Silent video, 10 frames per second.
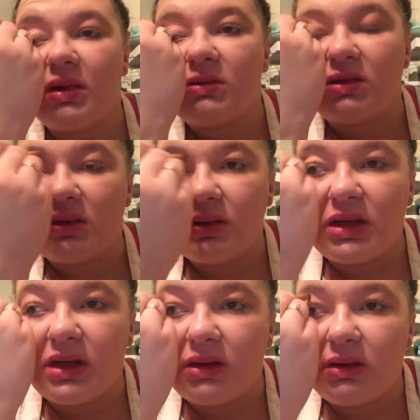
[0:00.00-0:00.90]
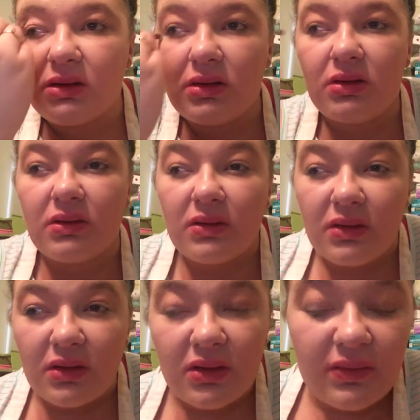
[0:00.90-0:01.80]
I was doing here.
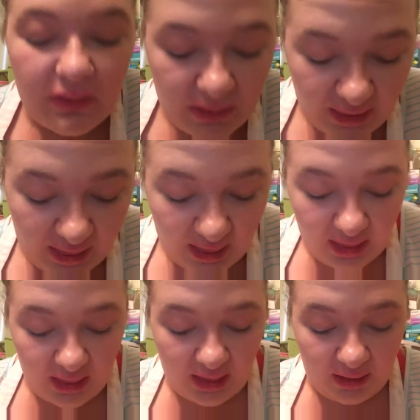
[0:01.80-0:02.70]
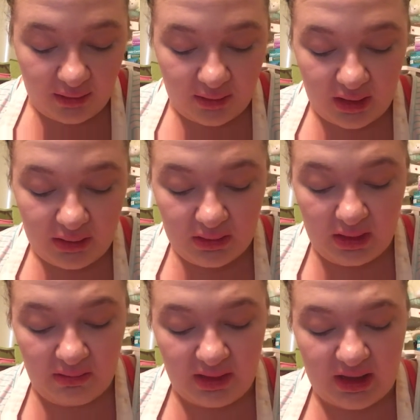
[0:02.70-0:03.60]
So, I know
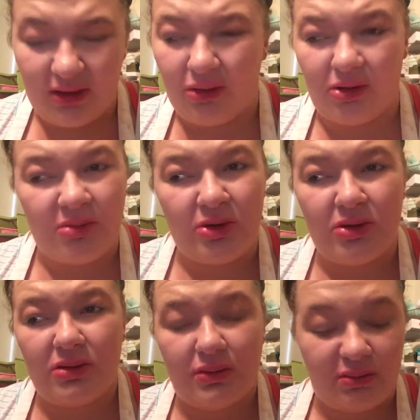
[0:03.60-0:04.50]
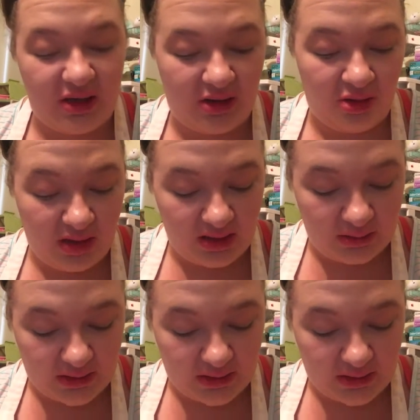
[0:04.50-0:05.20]
this was like a horrible beginner makeup